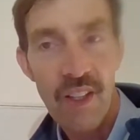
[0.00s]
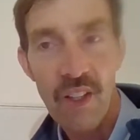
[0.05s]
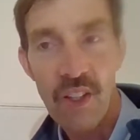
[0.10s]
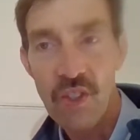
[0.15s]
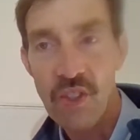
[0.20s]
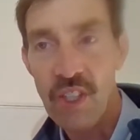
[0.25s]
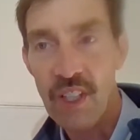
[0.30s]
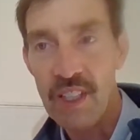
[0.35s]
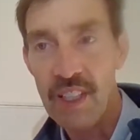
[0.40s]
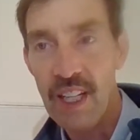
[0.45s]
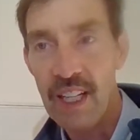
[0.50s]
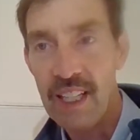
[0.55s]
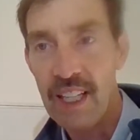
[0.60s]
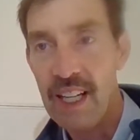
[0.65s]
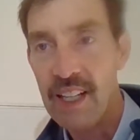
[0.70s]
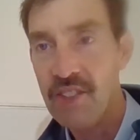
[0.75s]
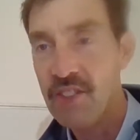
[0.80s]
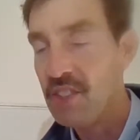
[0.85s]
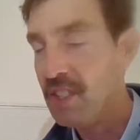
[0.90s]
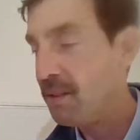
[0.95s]
Looks like I
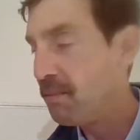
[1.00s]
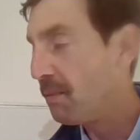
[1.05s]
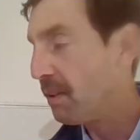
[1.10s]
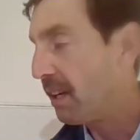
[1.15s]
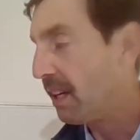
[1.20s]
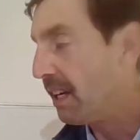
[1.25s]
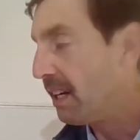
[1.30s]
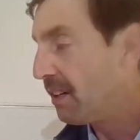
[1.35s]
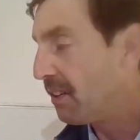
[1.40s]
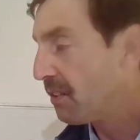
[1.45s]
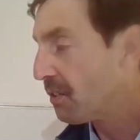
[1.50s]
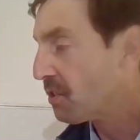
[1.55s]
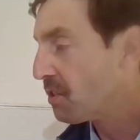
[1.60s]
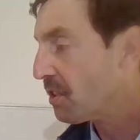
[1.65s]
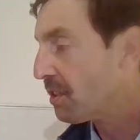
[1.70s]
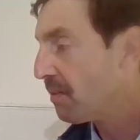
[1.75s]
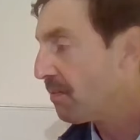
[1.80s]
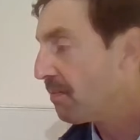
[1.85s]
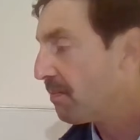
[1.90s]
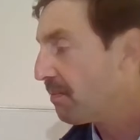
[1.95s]
got somebody
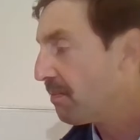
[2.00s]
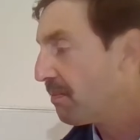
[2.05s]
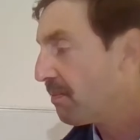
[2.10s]
else.